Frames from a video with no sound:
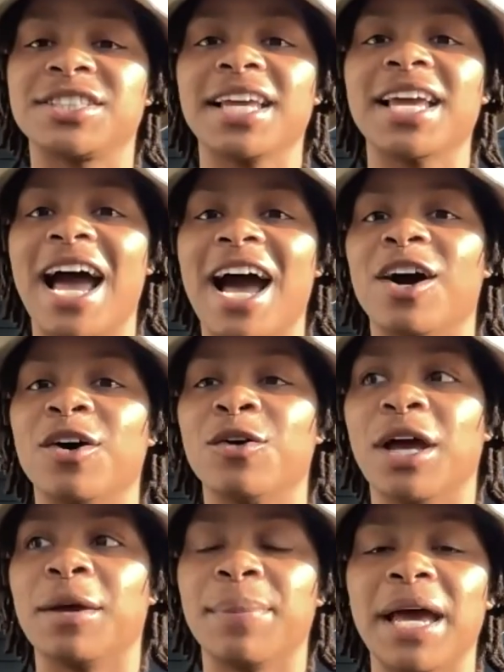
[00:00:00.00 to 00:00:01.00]
seeing
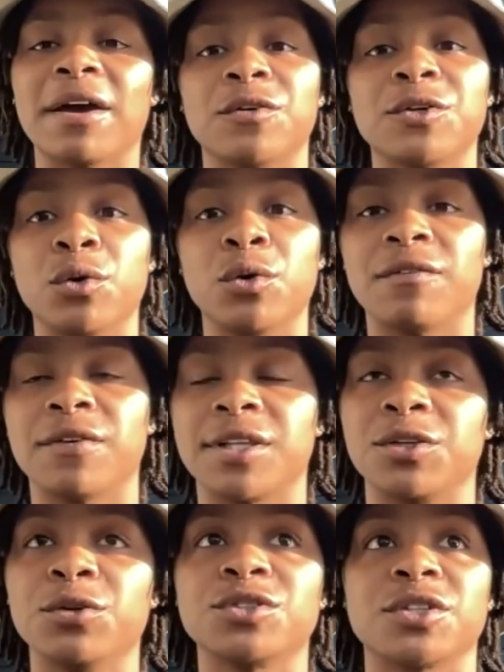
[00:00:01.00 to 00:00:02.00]
how impactful you are for
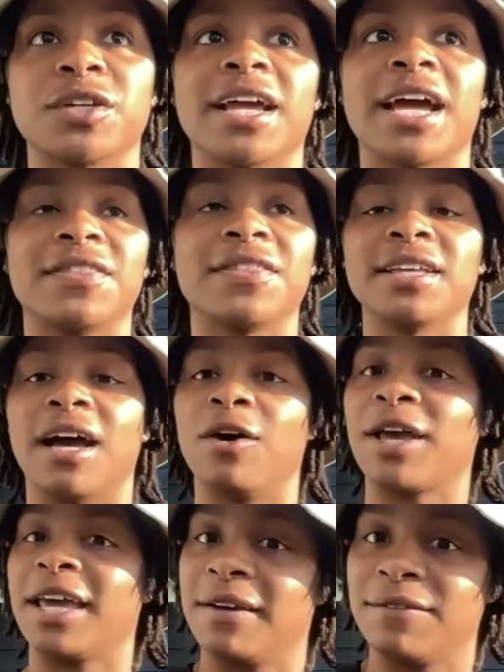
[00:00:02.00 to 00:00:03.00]
the youth. So they got to think,
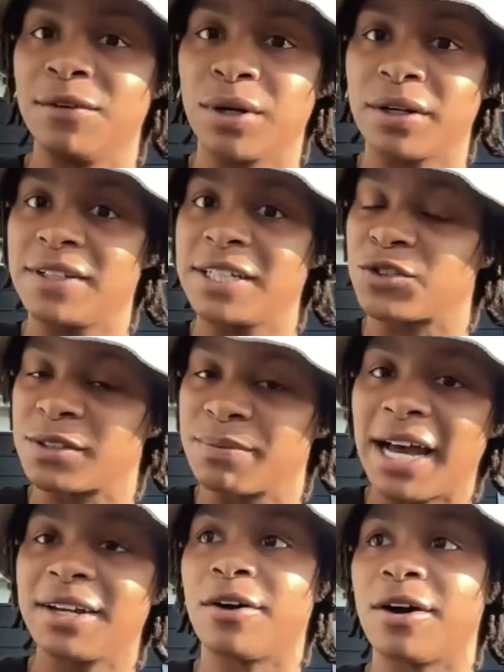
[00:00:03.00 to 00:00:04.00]
okay, if what if this was
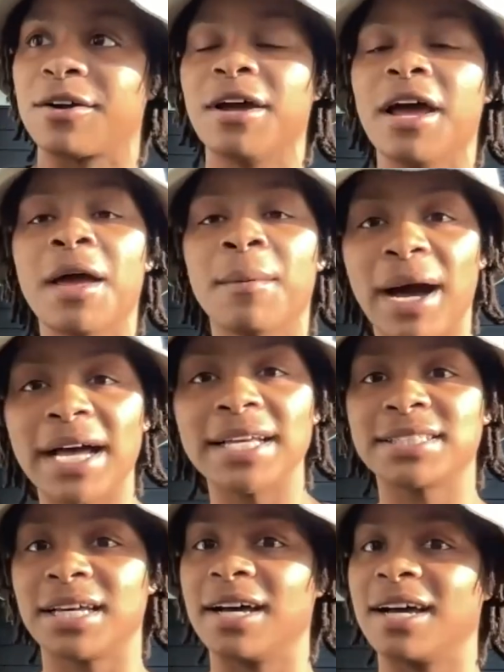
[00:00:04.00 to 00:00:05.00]
my daughter, my
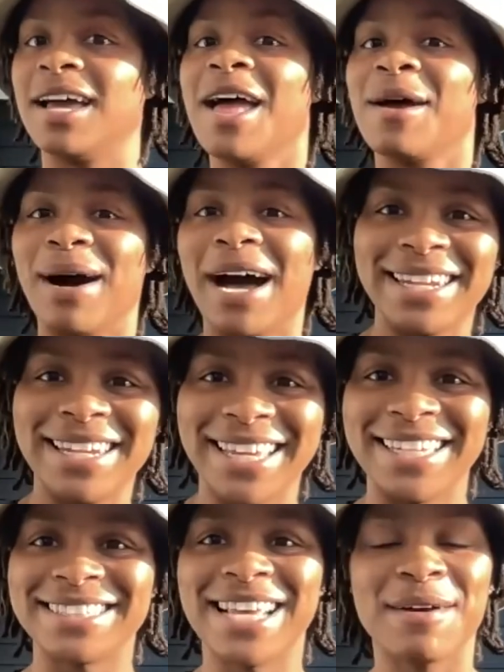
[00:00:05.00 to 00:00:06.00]
son, my
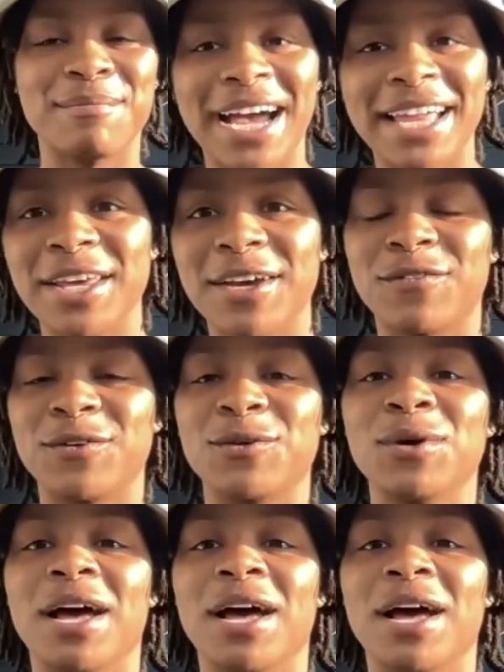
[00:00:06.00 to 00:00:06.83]
niece, my nephew?